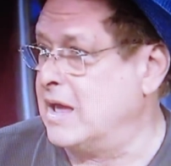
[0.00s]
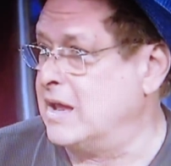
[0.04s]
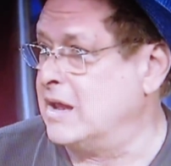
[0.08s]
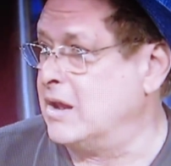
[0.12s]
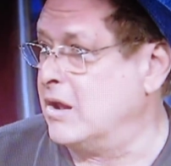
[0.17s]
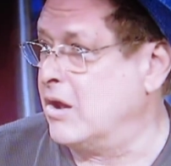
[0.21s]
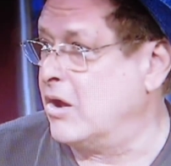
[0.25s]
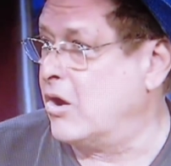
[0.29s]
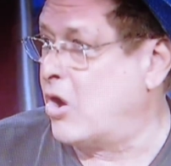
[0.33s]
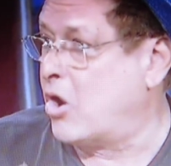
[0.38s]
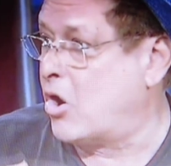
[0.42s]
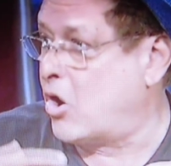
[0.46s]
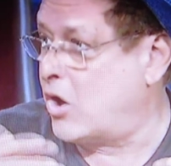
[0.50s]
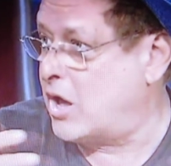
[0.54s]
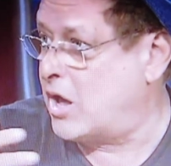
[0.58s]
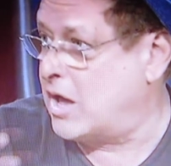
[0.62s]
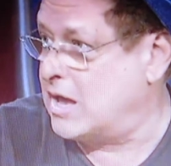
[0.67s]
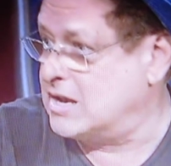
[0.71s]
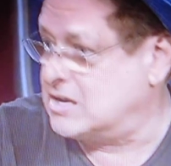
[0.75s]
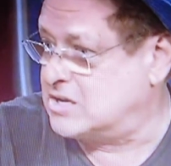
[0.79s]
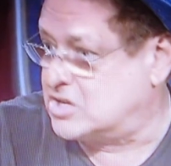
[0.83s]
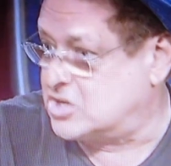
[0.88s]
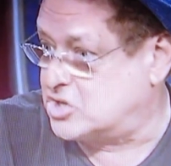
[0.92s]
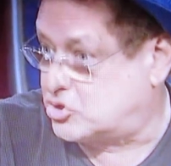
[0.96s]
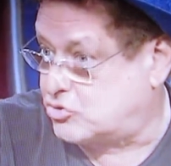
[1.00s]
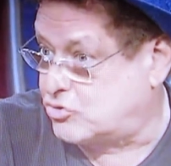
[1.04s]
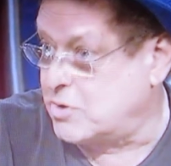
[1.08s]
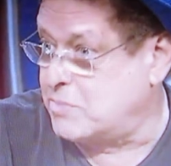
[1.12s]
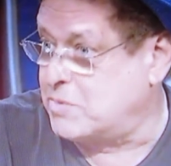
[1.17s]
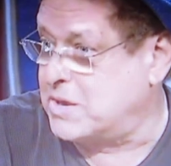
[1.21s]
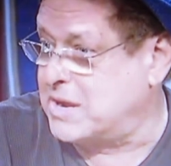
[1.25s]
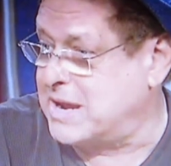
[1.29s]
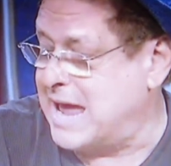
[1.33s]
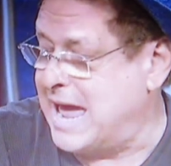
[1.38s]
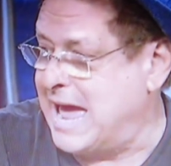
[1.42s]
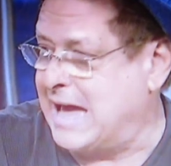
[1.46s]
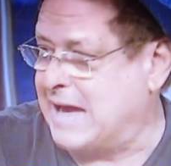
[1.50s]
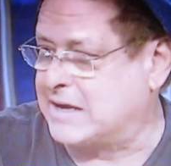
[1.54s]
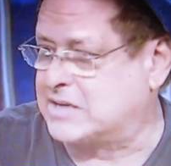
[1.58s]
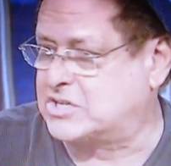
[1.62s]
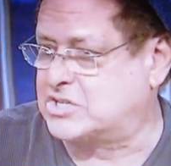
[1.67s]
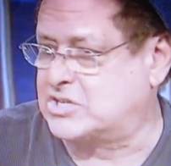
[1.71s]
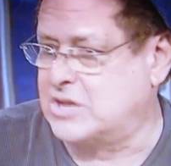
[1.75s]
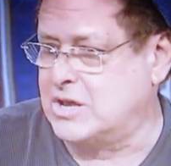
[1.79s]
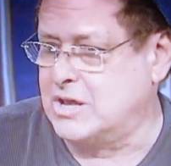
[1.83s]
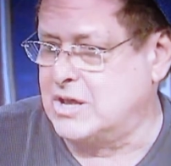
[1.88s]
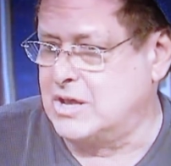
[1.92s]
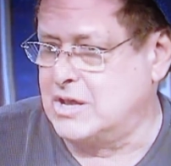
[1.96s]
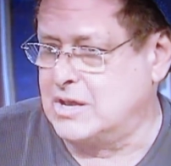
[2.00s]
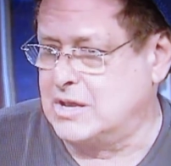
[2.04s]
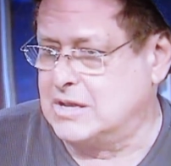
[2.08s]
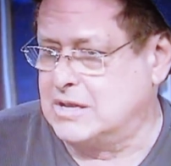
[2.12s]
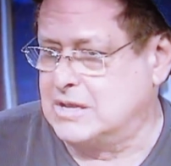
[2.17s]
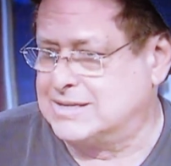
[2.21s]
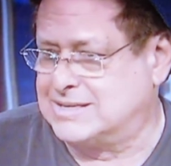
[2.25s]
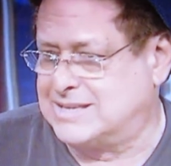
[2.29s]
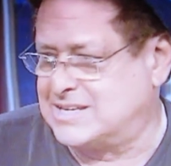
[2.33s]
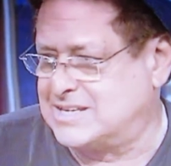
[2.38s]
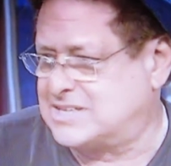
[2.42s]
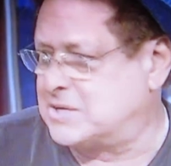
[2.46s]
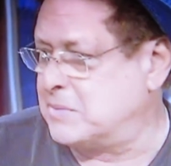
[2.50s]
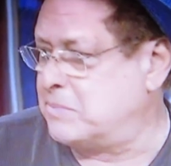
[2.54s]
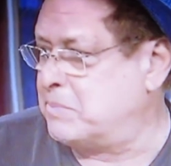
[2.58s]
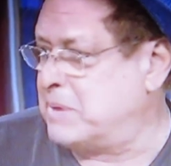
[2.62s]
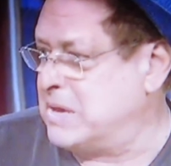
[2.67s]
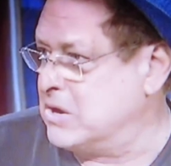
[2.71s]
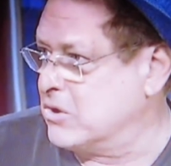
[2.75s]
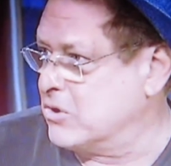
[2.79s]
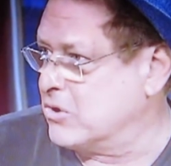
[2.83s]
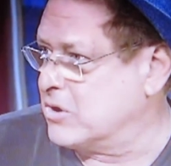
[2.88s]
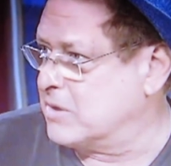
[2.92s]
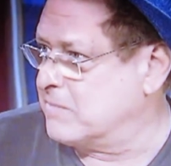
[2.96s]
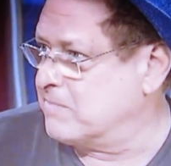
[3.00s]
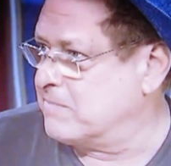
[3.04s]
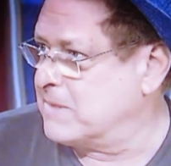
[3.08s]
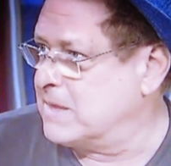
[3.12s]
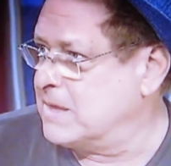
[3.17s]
and distribute acts disappeared.